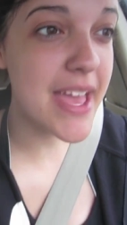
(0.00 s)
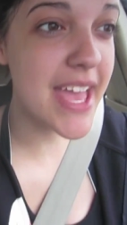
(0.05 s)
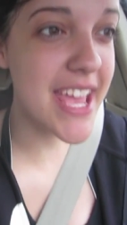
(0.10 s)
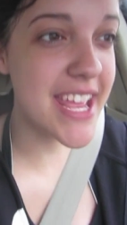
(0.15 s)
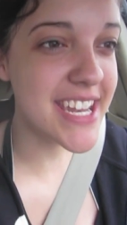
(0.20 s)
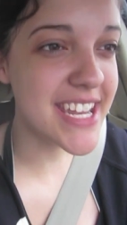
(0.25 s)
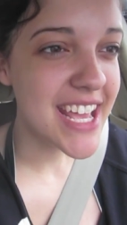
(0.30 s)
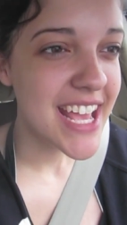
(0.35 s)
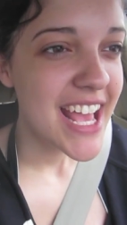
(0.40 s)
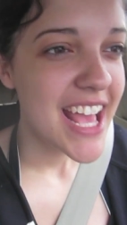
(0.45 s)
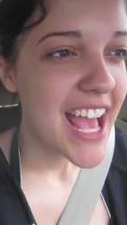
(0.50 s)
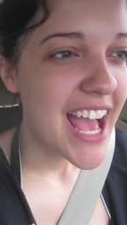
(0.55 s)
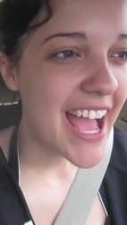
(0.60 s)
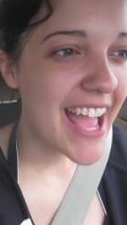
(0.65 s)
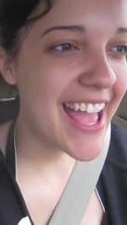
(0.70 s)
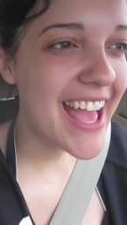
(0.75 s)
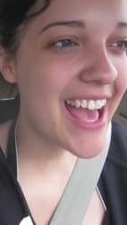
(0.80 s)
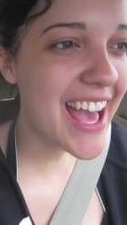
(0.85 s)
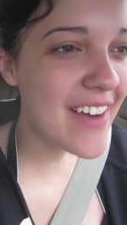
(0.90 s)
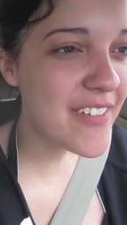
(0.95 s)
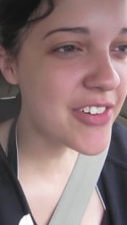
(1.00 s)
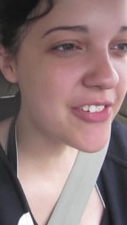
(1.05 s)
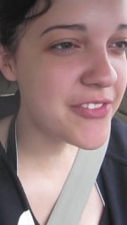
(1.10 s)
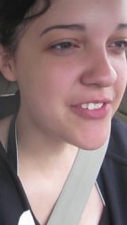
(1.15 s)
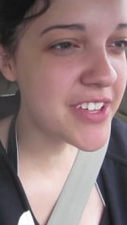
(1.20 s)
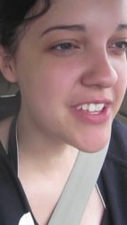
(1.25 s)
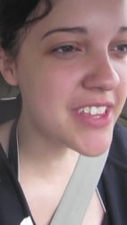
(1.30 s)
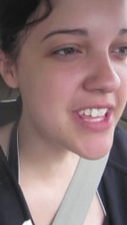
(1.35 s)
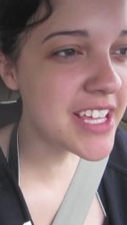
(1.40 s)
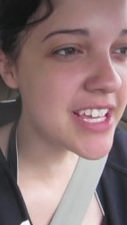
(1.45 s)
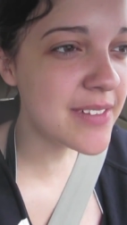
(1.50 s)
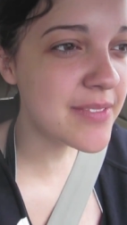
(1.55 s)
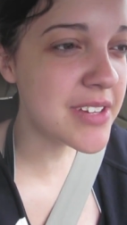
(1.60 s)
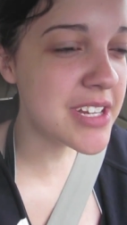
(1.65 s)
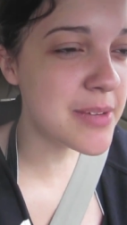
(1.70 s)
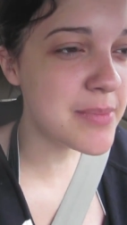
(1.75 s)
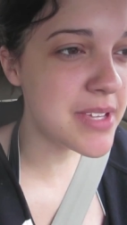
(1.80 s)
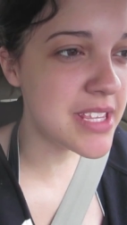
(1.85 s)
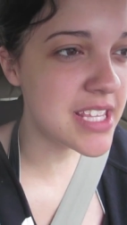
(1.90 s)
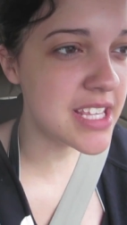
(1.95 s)
and I have a feeling I'm
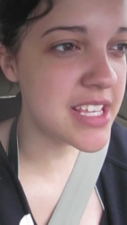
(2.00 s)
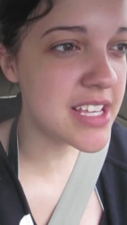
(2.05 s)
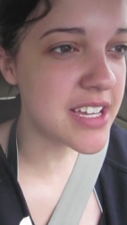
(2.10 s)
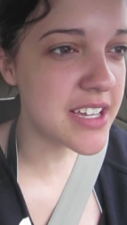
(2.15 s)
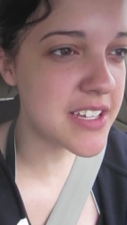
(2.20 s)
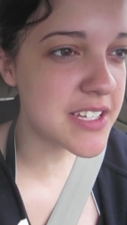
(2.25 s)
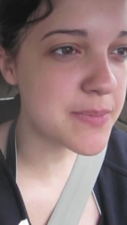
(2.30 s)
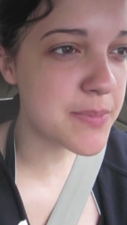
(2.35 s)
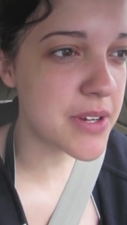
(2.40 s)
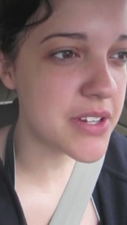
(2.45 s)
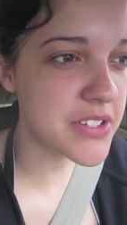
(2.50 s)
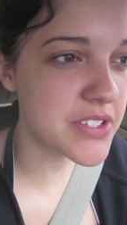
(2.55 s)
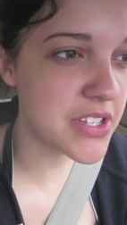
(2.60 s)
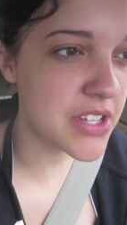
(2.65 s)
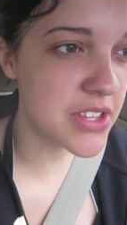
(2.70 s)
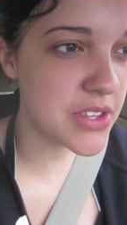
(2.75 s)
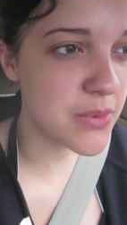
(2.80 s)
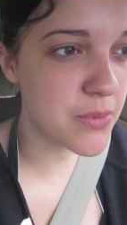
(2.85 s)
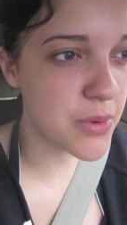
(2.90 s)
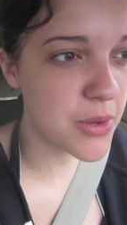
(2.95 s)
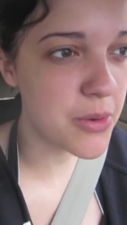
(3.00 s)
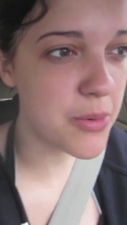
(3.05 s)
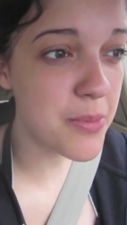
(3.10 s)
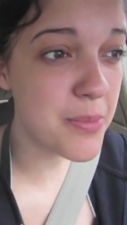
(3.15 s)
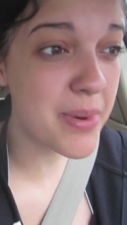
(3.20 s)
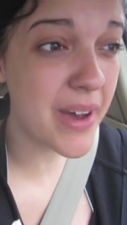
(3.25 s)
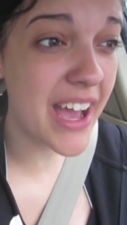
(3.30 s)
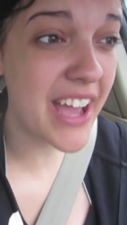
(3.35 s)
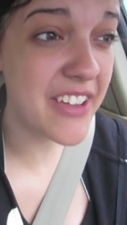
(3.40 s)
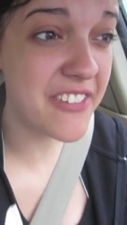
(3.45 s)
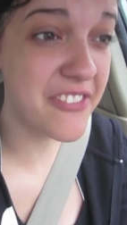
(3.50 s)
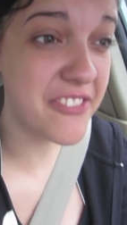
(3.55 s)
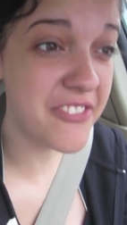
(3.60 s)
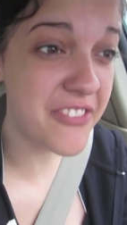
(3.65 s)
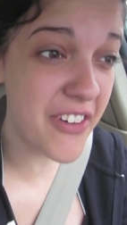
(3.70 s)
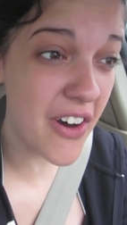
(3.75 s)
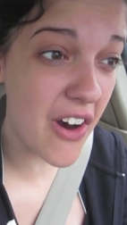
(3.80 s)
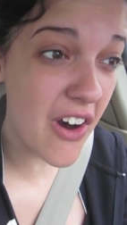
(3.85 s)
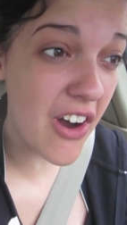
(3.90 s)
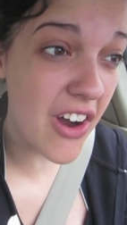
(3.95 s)
going to be the youngest person in the room by
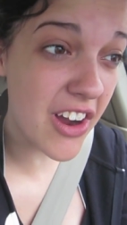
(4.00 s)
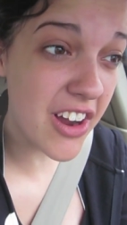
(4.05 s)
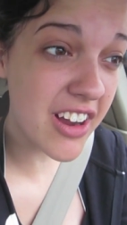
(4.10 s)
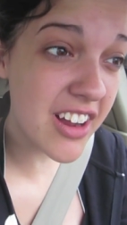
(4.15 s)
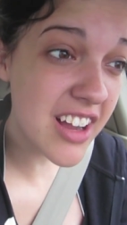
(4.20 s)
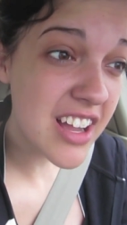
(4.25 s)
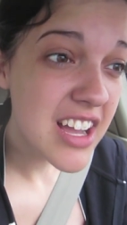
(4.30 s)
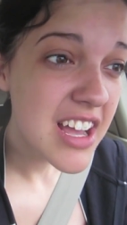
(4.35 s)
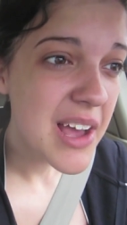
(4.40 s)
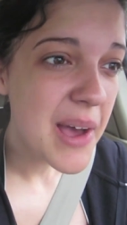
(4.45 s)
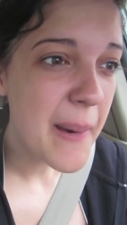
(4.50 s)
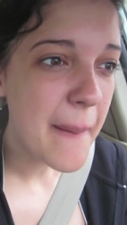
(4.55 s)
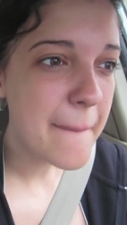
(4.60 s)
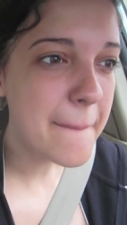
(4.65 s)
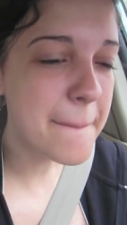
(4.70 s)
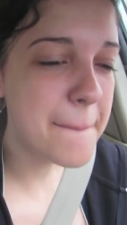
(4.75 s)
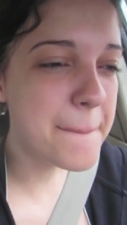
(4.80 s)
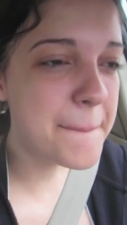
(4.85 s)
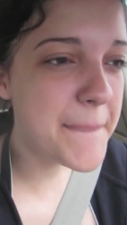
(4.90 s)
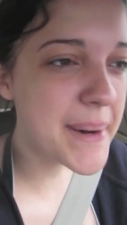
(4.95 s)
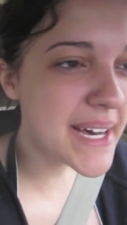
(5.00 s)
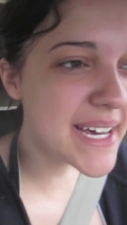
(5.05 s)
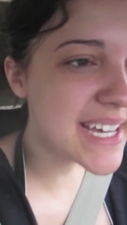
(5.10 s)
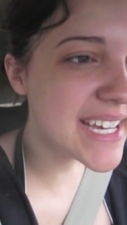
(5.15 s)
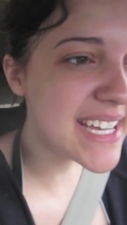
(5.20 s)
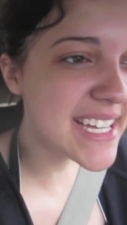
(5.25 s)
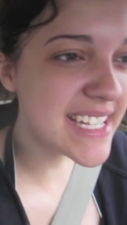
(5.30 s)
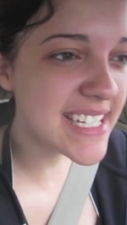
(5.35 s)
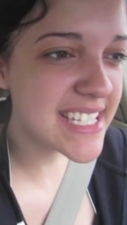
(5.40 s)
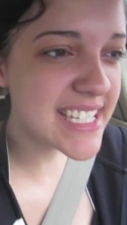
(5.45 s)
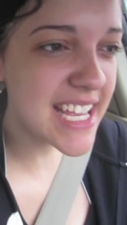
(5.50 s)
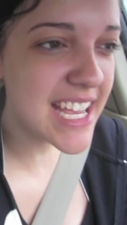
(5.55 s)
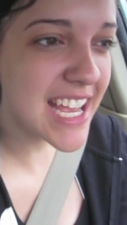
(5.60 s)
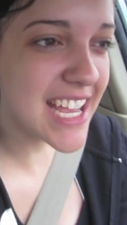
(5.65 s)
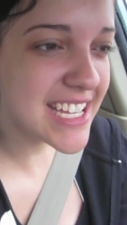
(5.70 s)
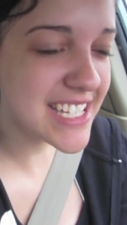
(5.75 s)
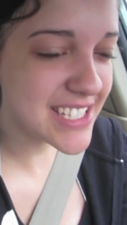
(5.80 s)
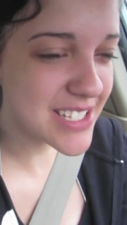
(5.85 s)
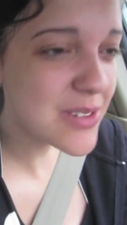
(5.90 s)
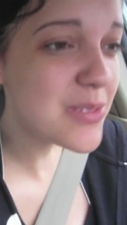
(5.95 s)
far, but
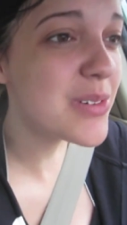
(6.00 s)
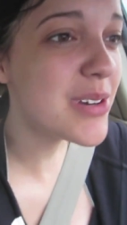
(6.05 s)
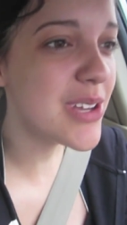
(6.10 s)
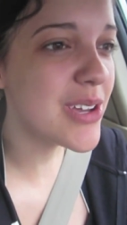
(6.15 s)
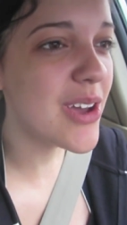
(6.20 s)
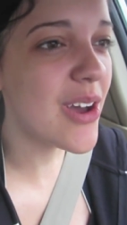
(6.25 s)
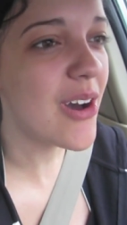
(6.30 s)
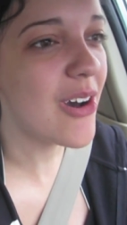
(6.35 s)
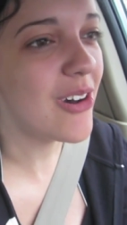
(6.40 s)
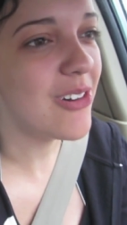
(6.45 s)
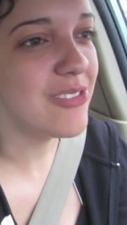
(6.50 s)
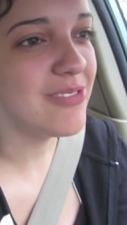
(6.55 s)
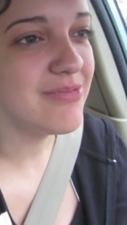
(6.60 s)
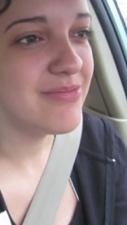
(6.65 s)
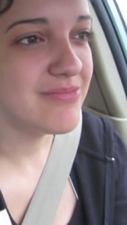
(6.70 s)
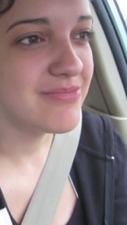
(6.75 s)
I still want to go